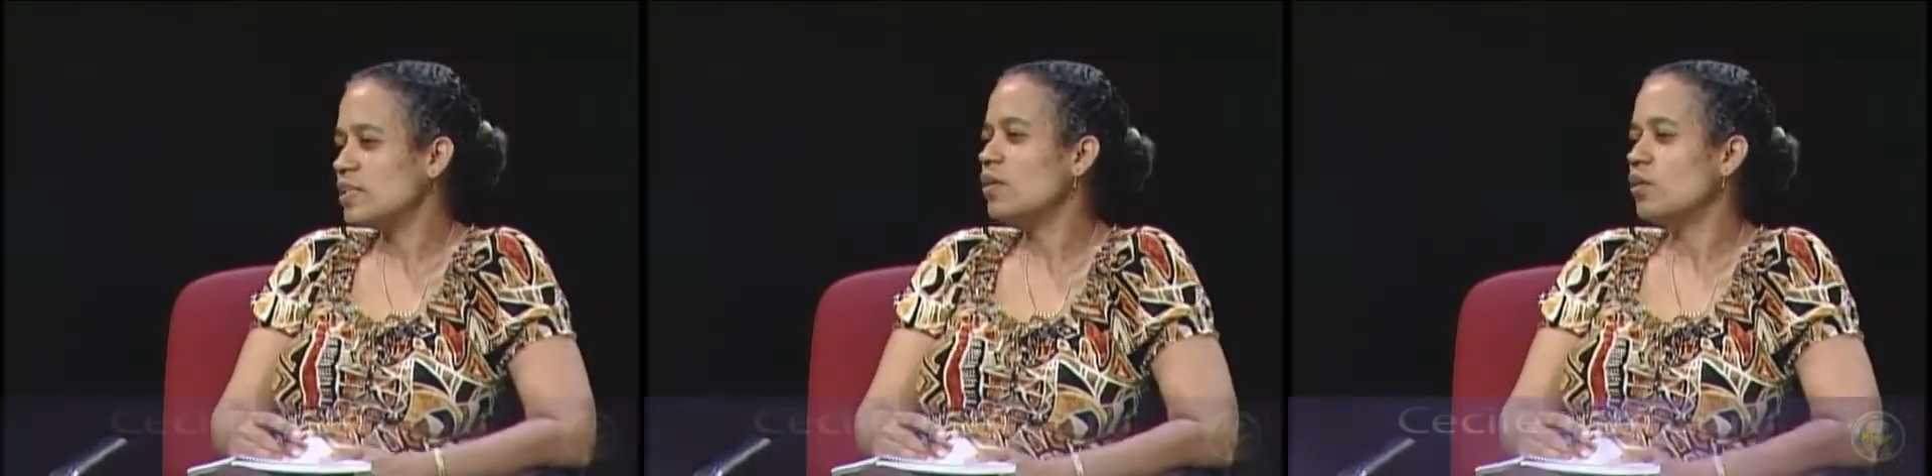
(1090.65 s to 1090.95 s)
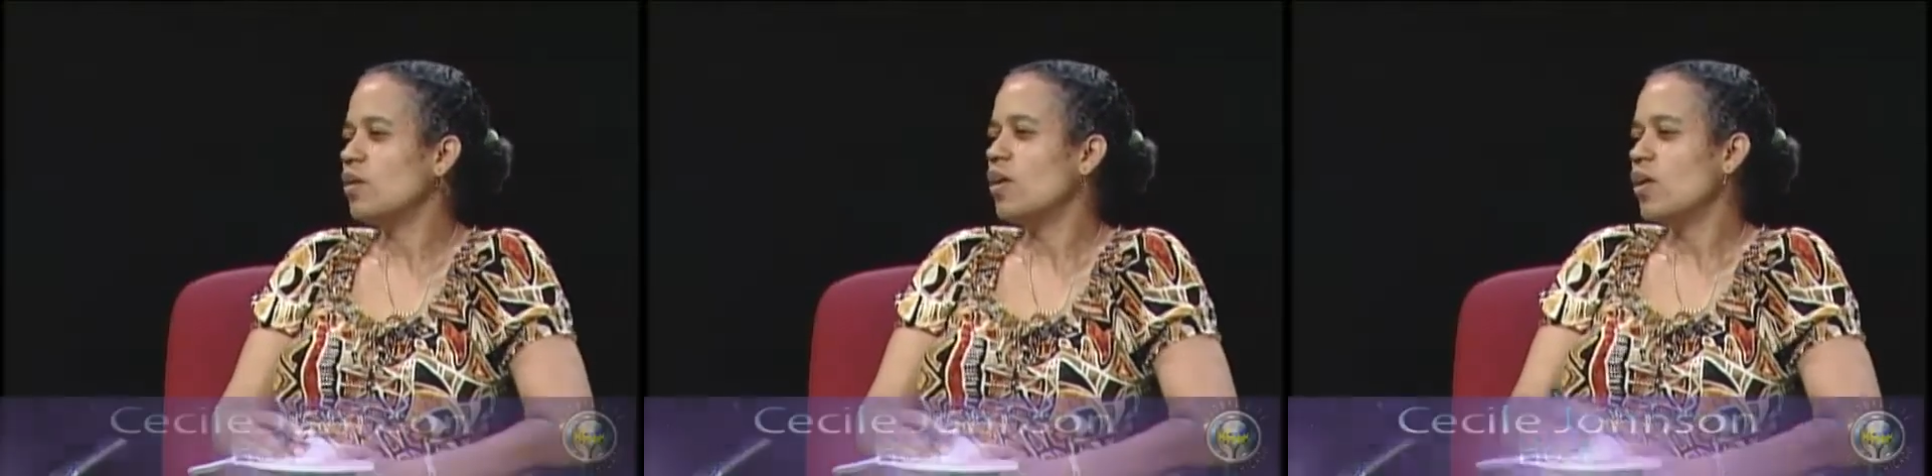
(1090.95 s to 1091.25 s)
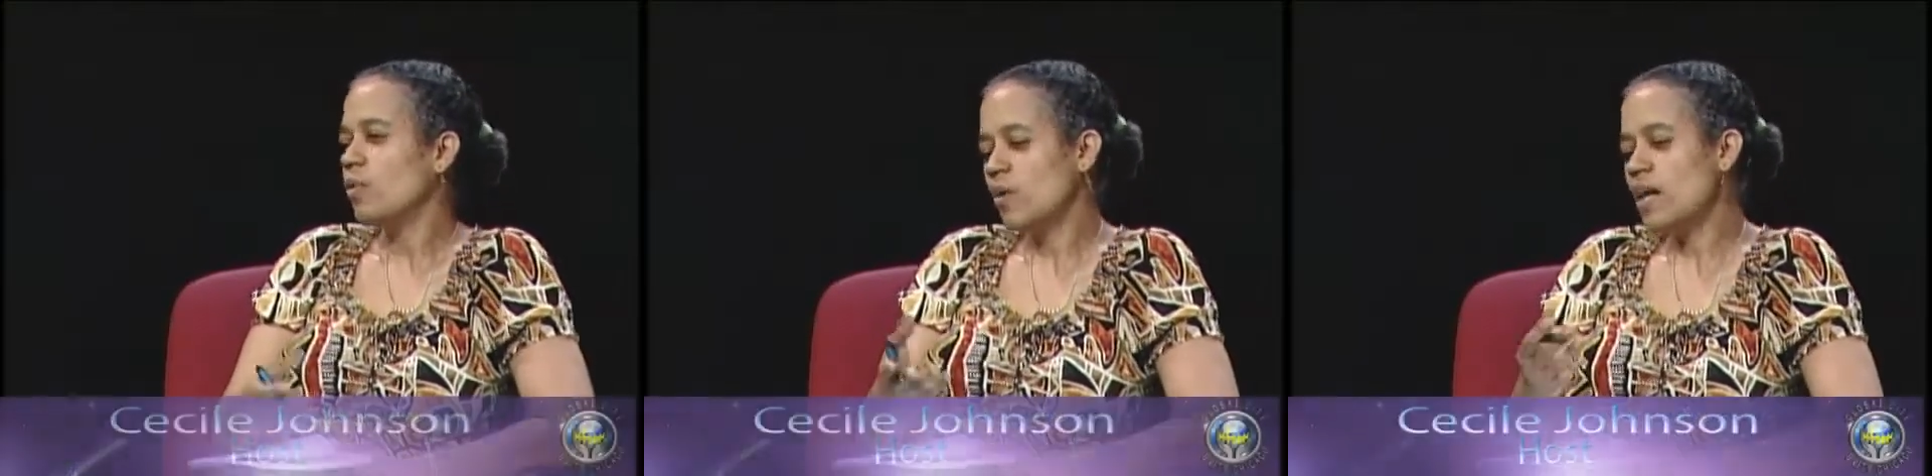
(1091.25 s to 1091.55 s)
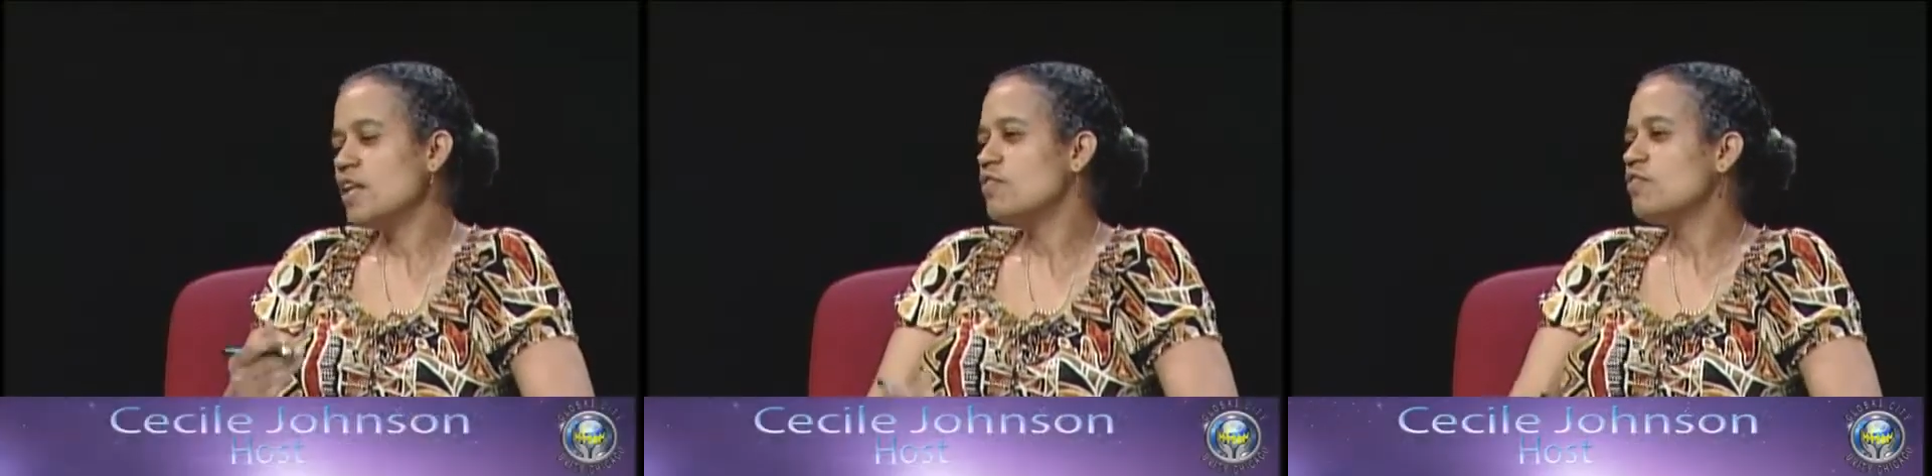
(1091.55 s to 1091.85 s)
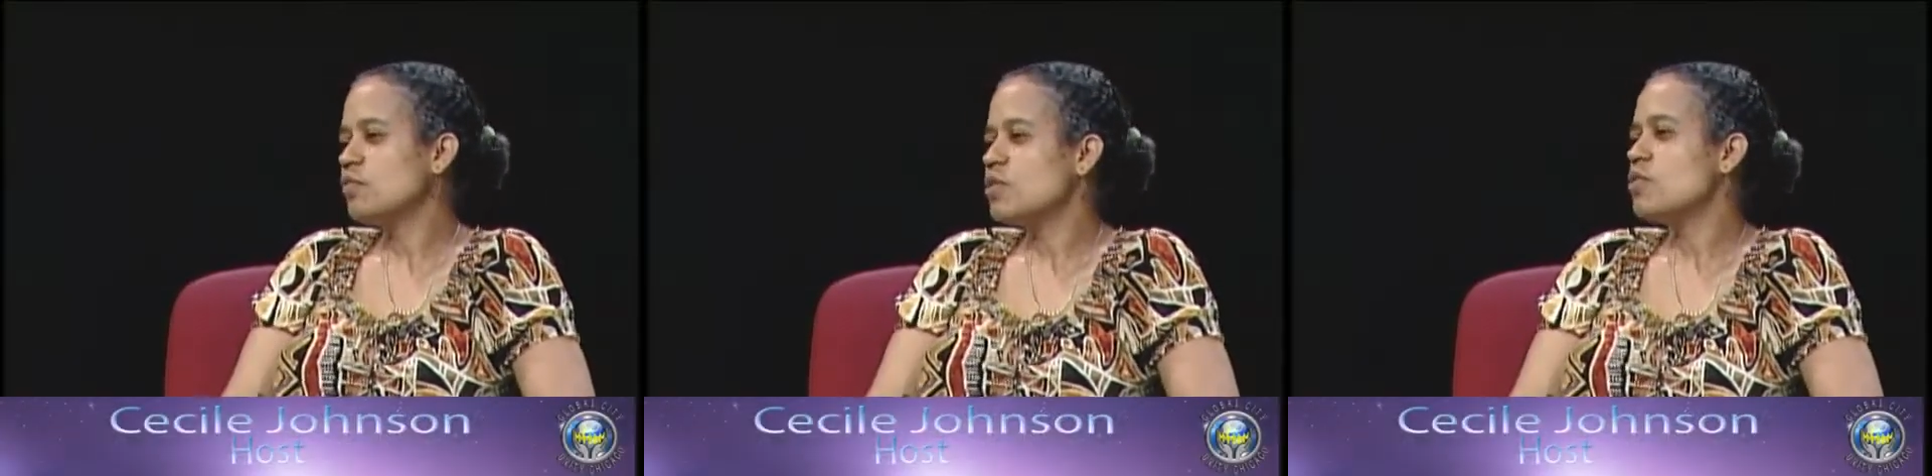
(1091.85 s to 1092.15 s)
So what kind of
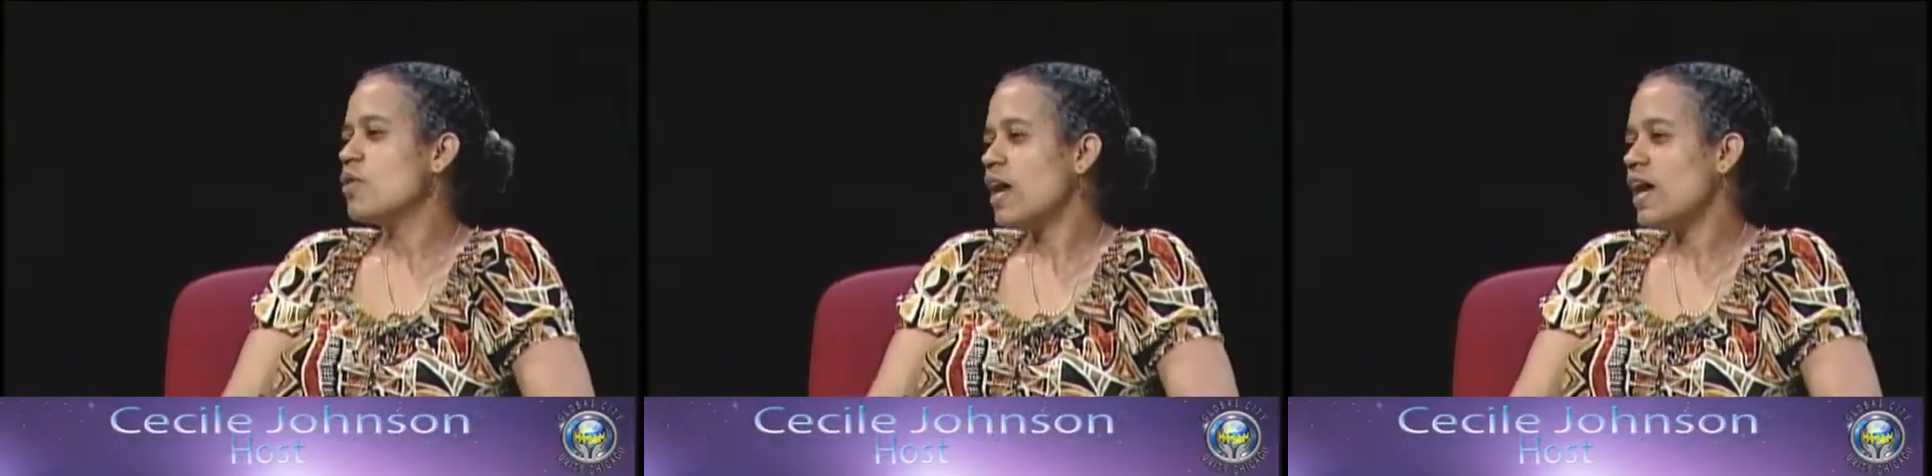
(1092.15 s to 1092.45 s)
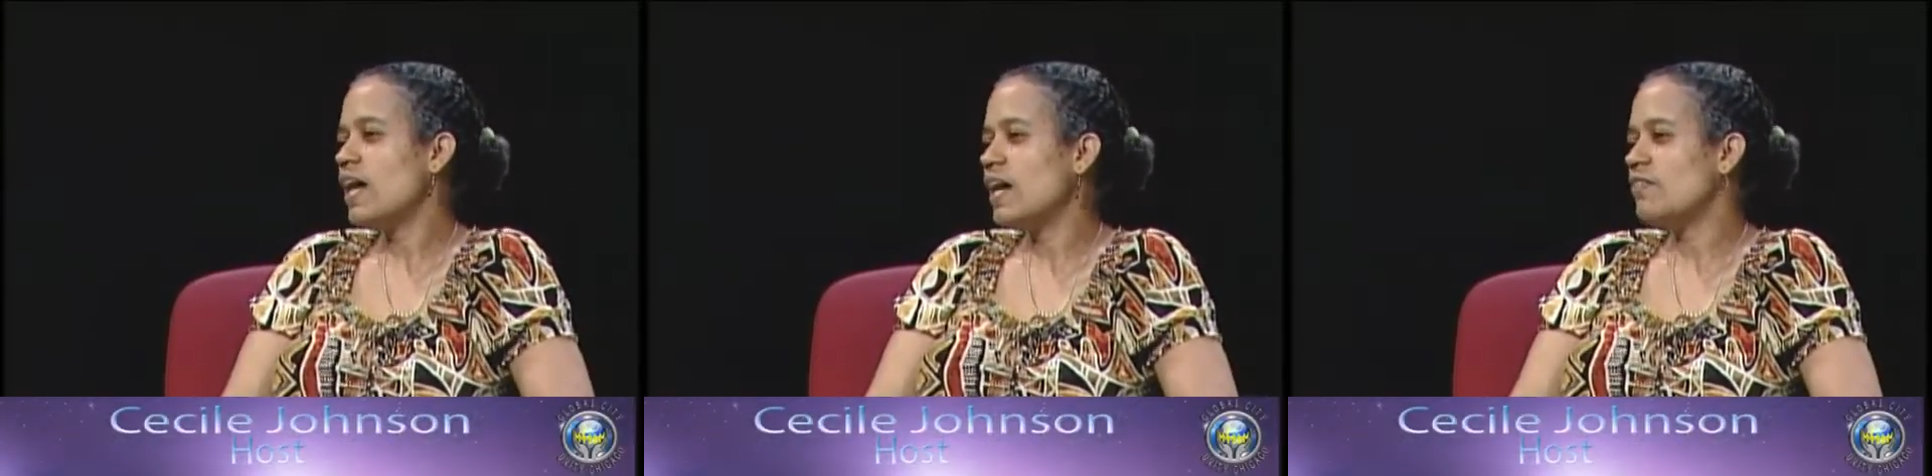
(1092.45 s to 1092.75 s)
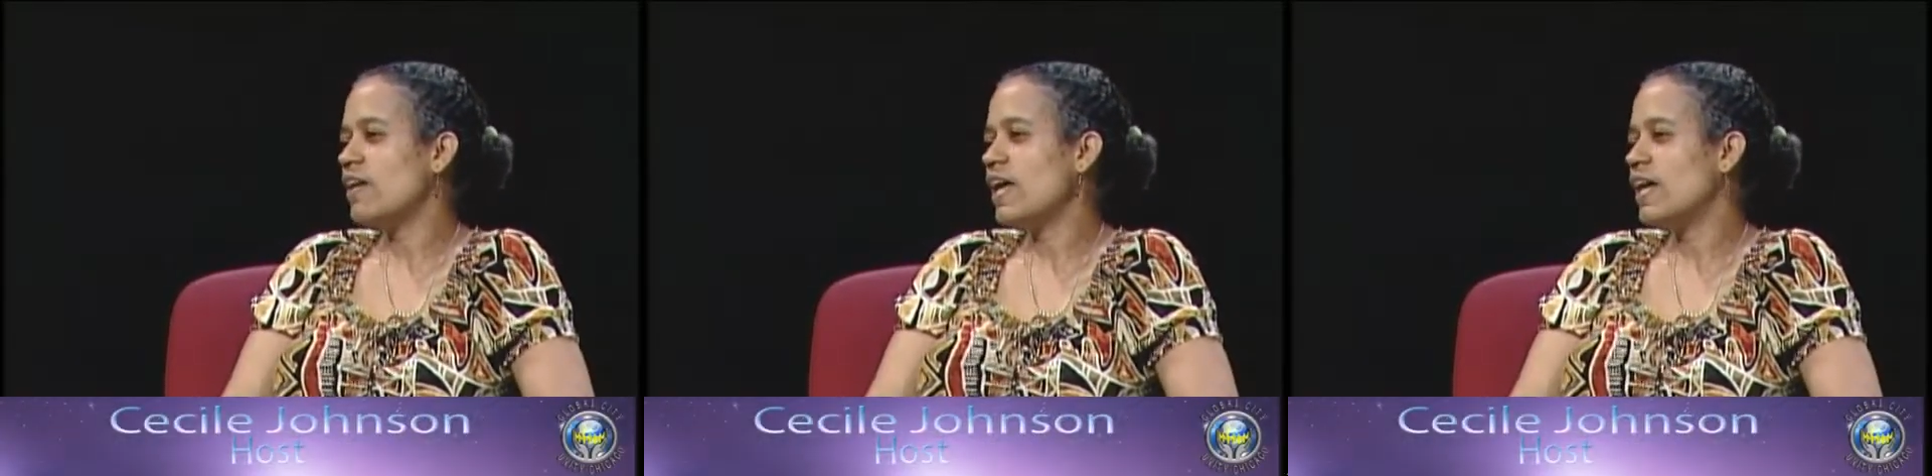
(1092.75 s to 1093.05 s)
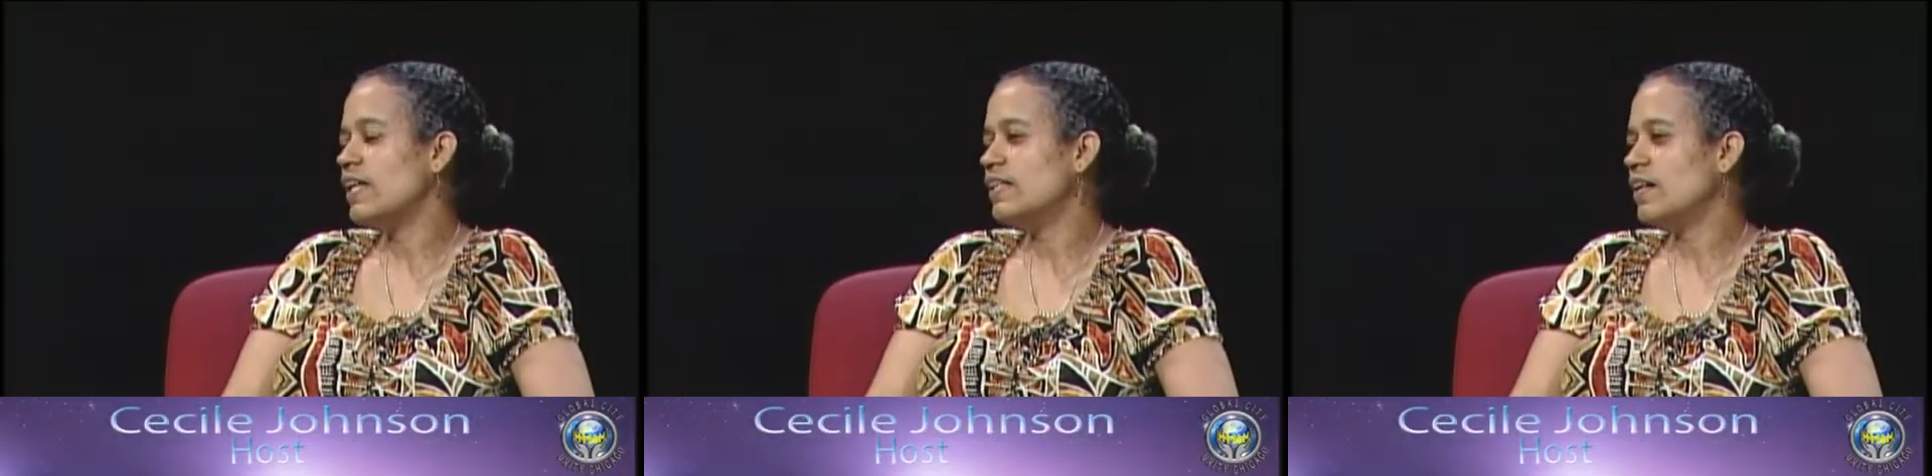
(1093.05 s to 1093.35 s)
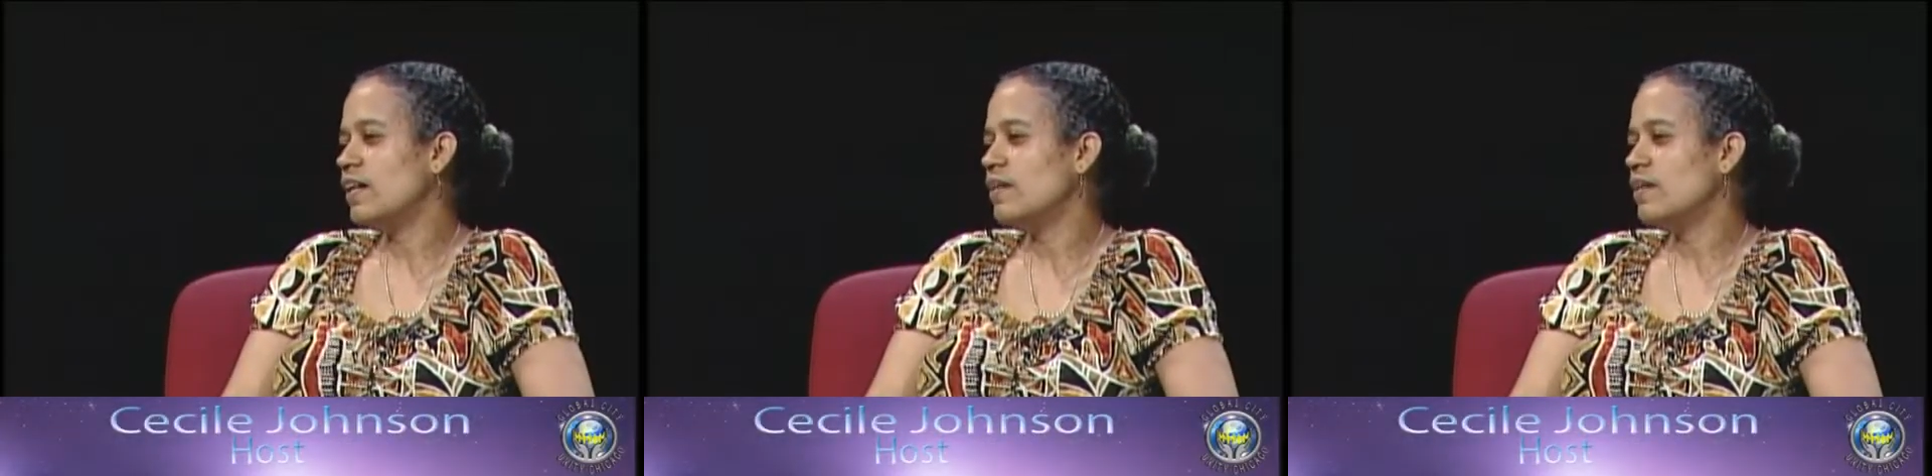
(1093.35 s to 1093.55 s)
food do you have, and